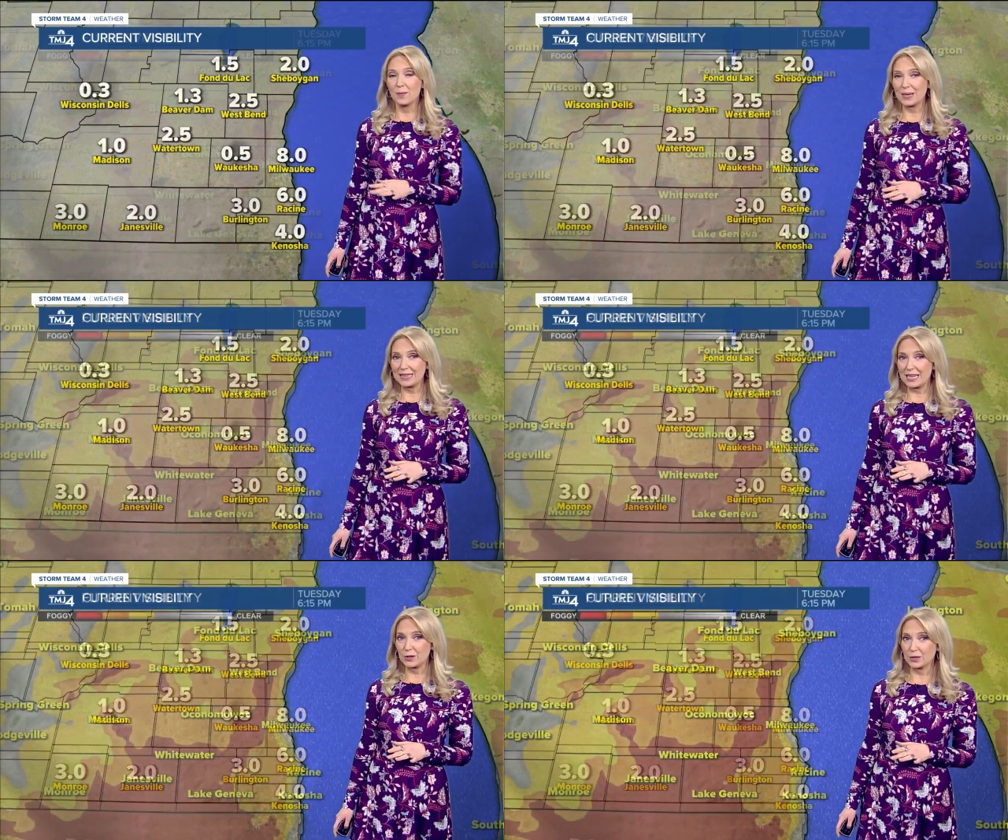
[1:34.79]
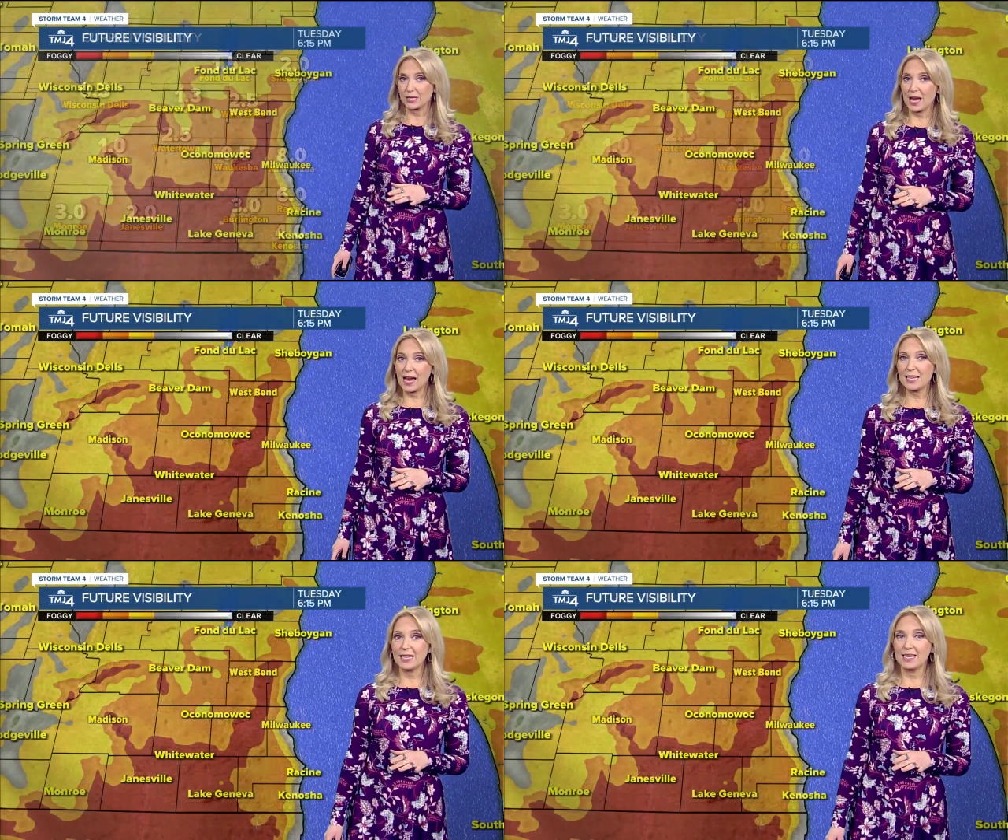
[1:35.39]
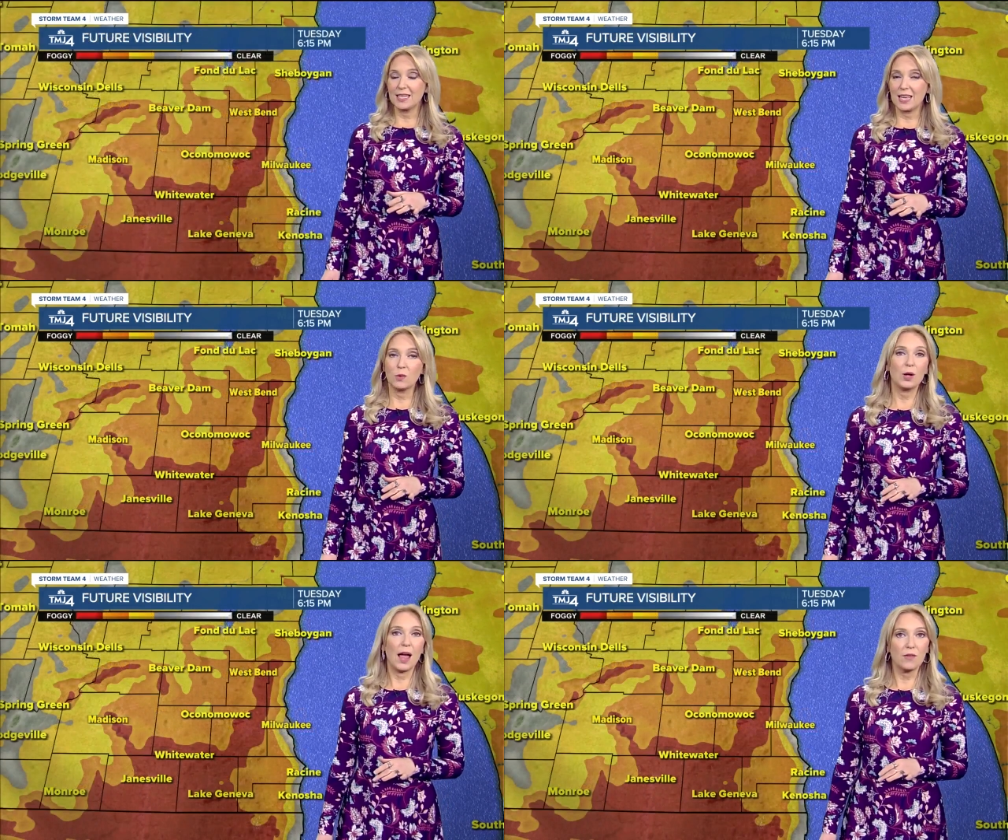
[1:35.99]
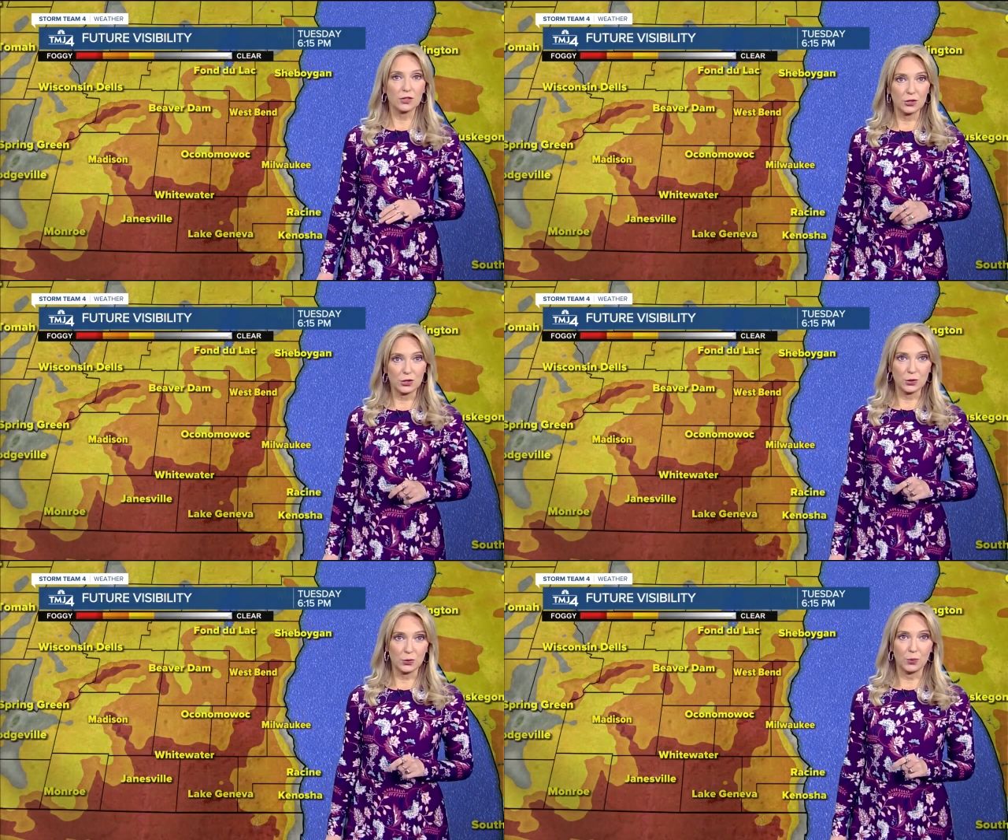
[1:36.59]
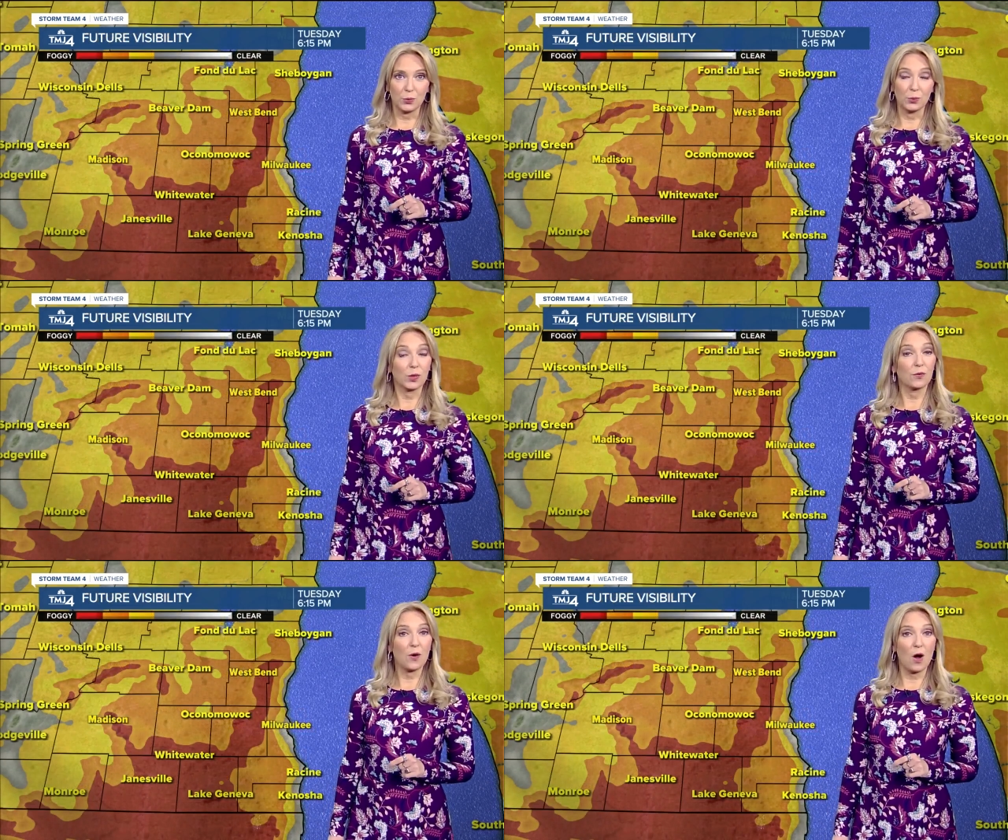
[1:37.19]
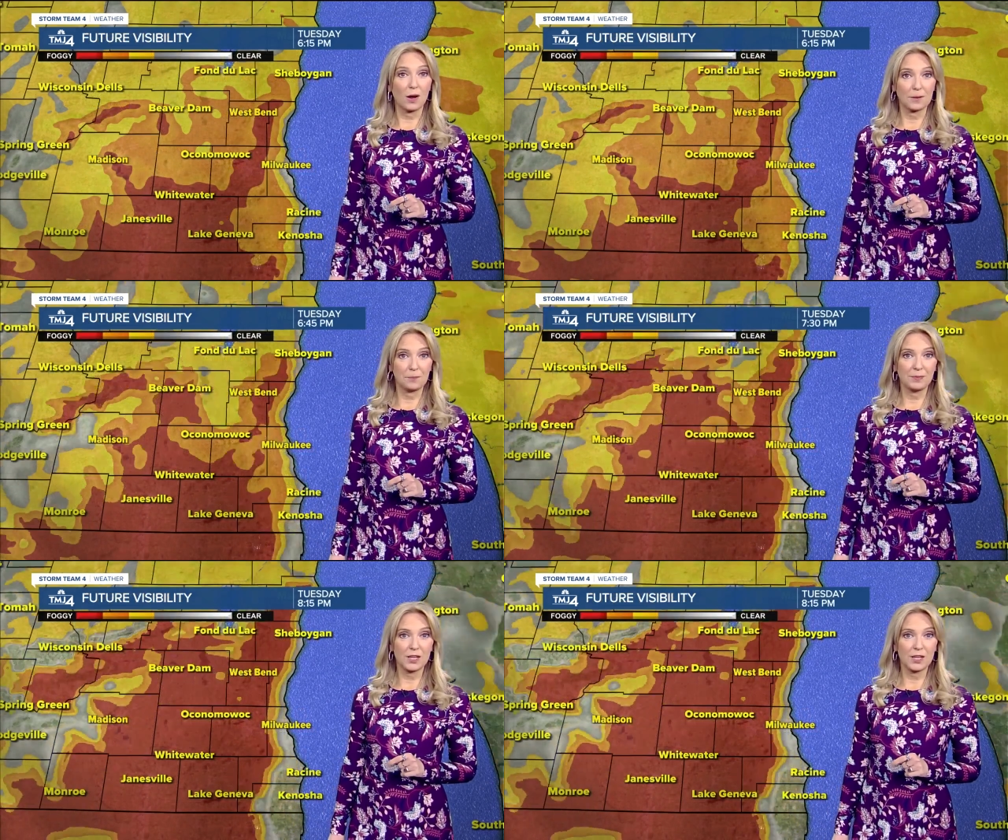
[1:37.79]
By later tonight, it will have to do with fog.